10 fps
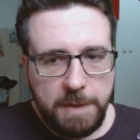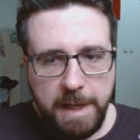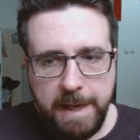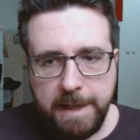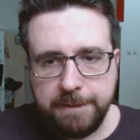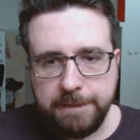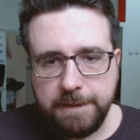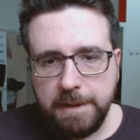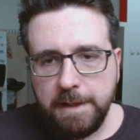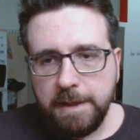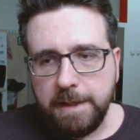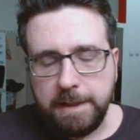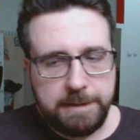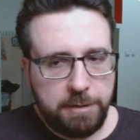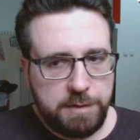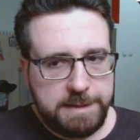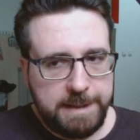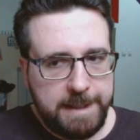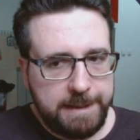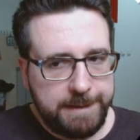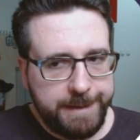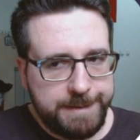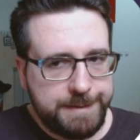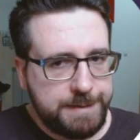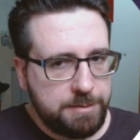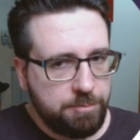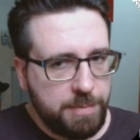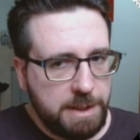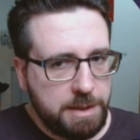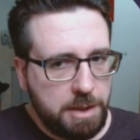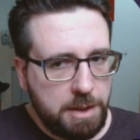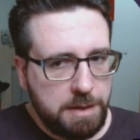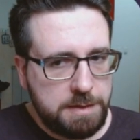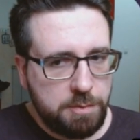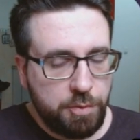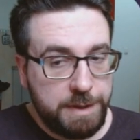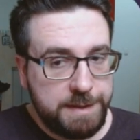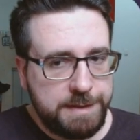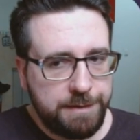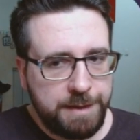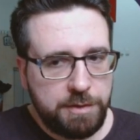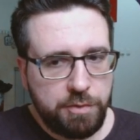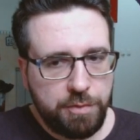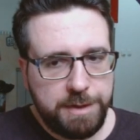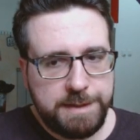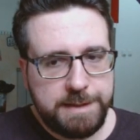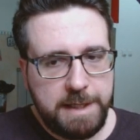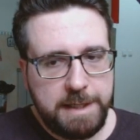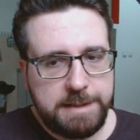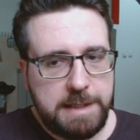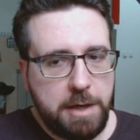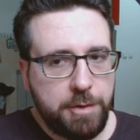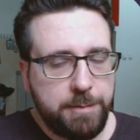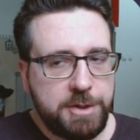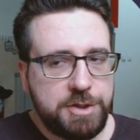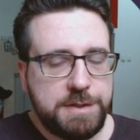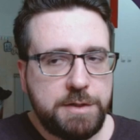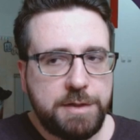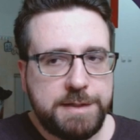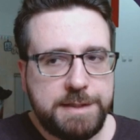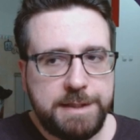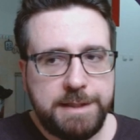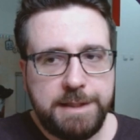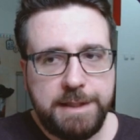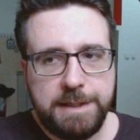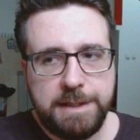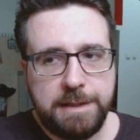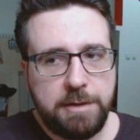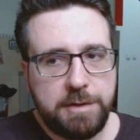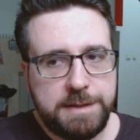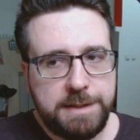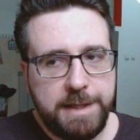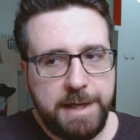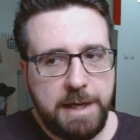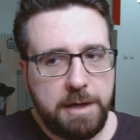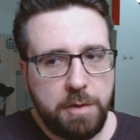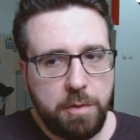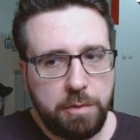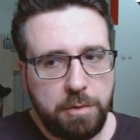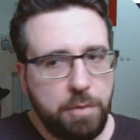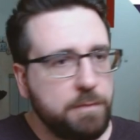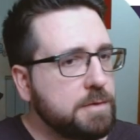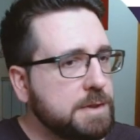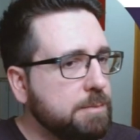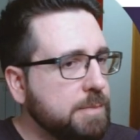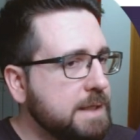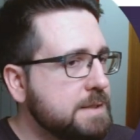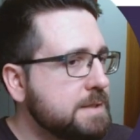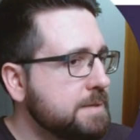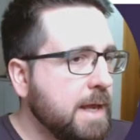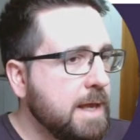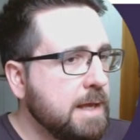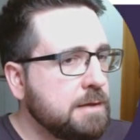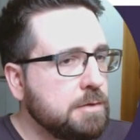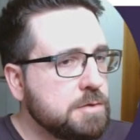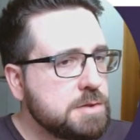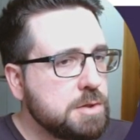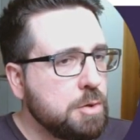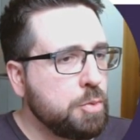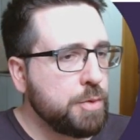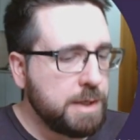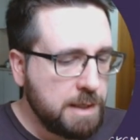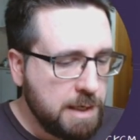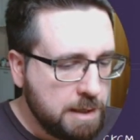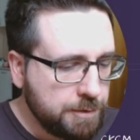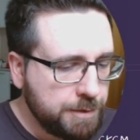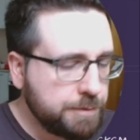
And it looks like this because we still need to resize our images. You can see they are all over the place. And also we are going